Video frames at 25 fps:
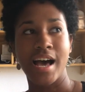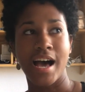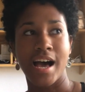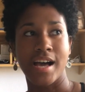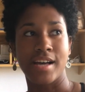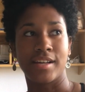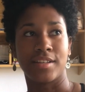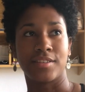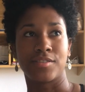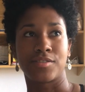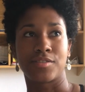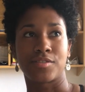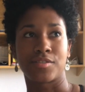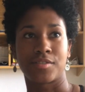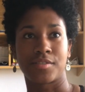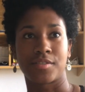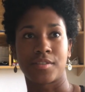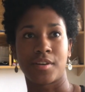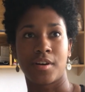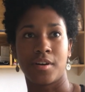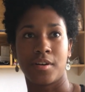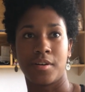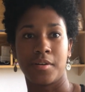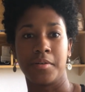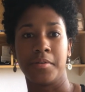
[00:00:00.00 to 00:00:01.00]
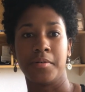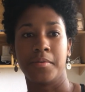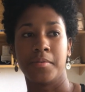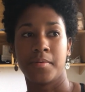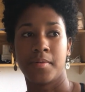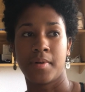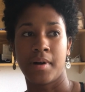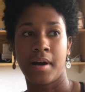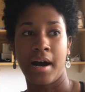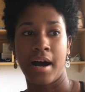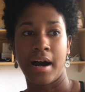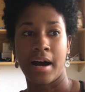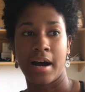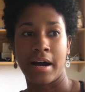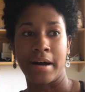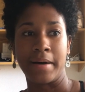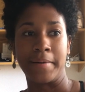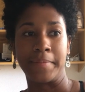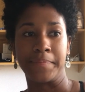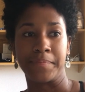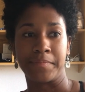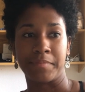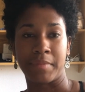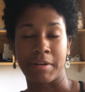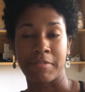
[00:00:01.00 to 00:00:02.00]
And so
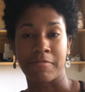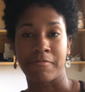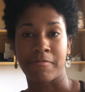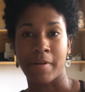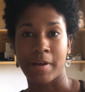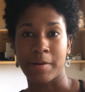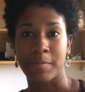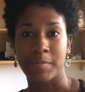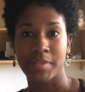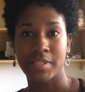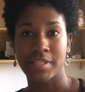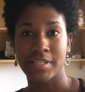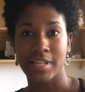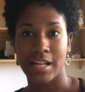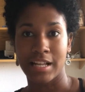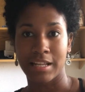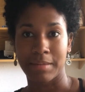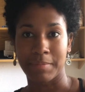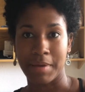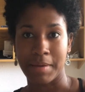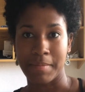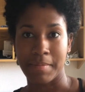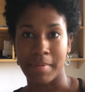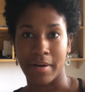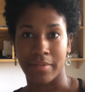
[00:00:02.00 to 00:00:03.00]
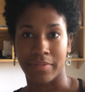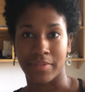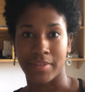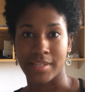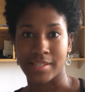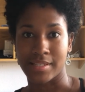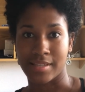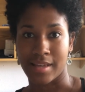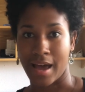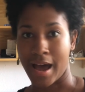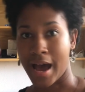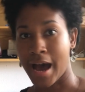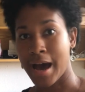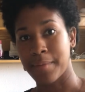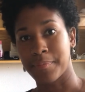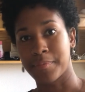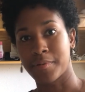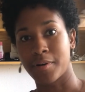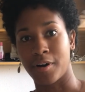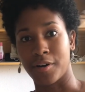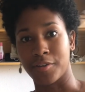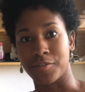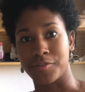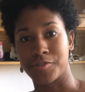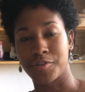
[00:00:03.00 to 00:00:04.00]
my friend was telling me about this app
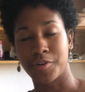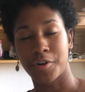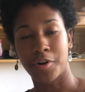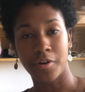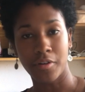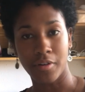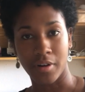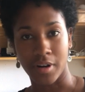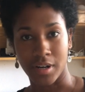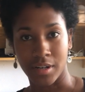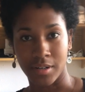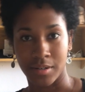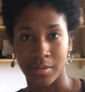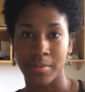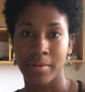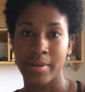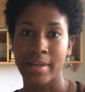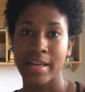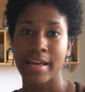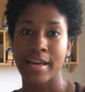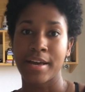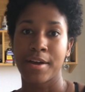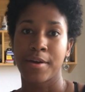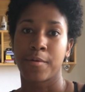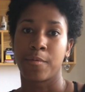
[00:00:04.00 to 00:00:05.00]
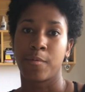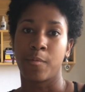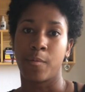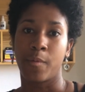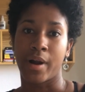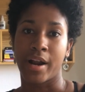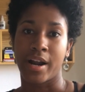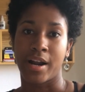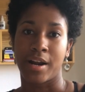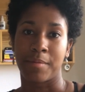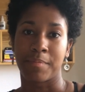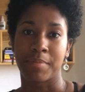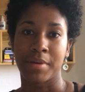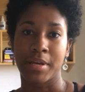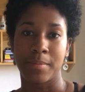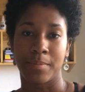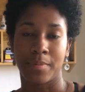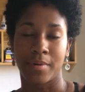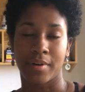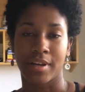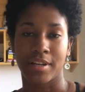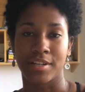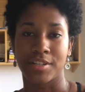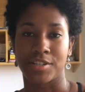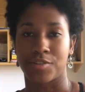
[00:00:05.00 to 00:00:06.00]
called Turo, where
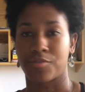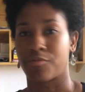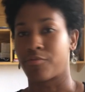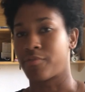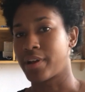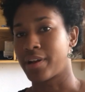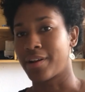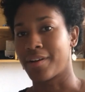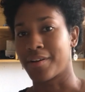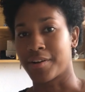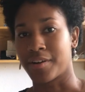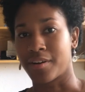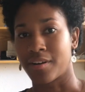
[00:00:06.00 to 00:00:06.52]
people can just rent out